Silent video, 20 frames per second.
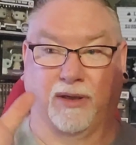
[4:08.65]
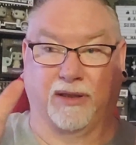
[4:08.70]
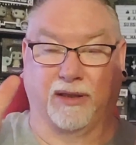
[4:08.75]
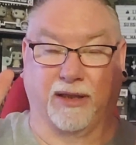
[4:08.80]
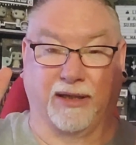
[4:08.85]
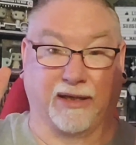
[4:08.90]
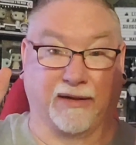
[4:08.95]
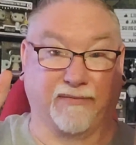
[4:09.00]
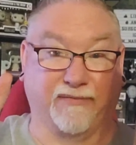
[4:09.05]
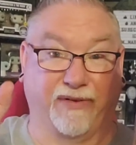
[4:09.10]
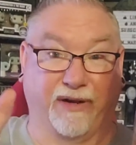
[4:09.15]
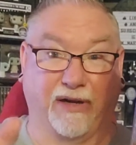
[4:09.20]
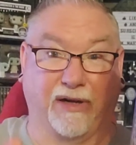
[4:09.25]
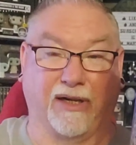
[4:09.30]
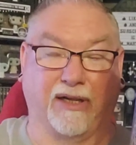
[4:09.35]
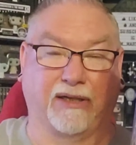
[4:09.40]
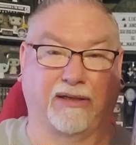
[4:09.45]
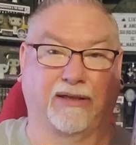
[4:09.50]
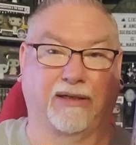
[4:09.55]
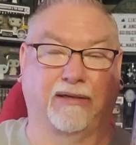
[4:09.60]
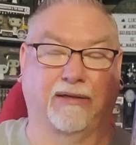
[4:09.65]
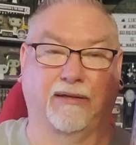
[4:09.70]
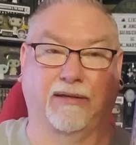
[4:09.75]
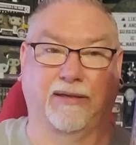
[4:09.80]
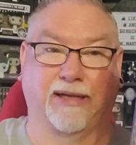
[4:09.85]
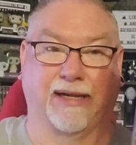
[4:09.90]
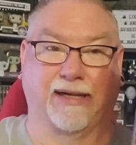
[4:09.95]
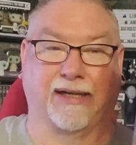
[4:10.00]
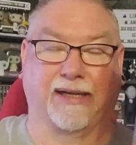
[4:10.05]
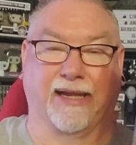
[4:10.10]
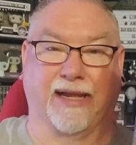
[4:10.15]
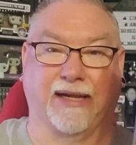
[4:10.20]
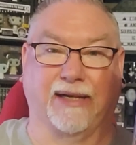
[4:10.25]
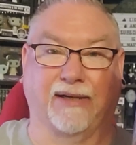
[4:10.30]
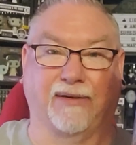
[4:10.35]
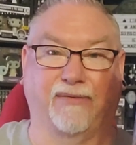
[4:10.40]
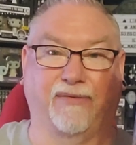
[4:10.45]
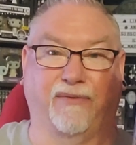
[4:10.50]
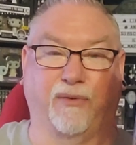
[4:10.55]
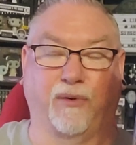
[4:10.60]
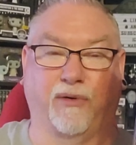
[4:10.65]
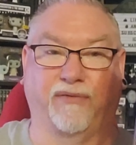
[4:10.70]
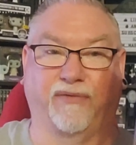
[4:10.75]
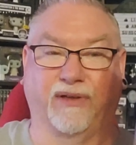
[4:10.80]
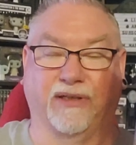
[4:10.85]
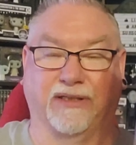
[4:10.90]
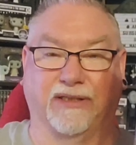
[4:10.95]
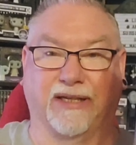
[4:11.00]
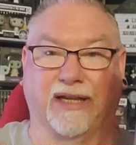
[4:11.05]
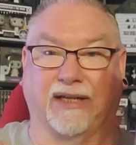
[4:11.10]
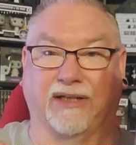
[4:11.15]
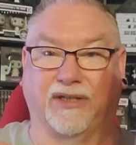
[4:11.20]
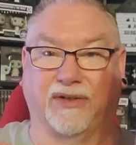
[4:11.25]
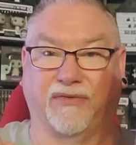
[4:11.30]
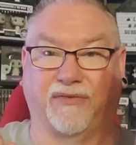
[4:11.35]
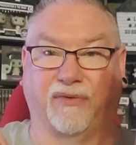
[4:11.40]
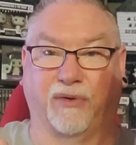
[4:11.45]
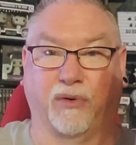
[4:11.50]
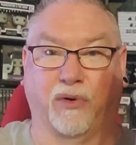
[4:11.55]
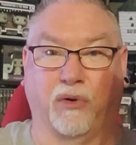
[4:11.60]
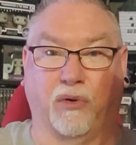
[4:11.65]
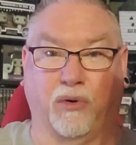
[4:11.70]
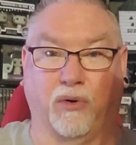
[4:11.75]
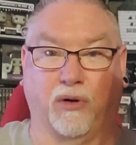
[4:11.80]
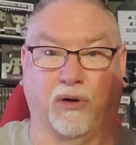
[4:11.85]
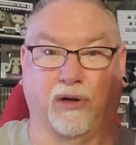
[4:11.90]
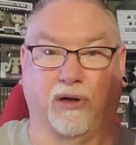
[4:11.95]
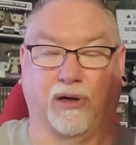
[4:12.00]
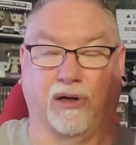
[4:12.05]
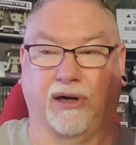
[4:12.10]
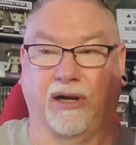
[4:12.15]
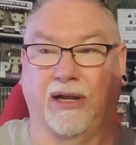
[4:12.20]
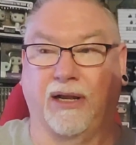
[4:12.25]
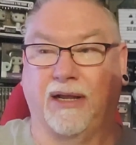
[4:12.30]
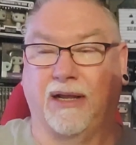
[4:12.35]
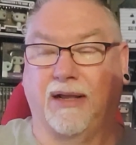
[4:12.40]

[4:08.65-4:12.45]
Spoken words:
like a very dedicated 4-foot section for horror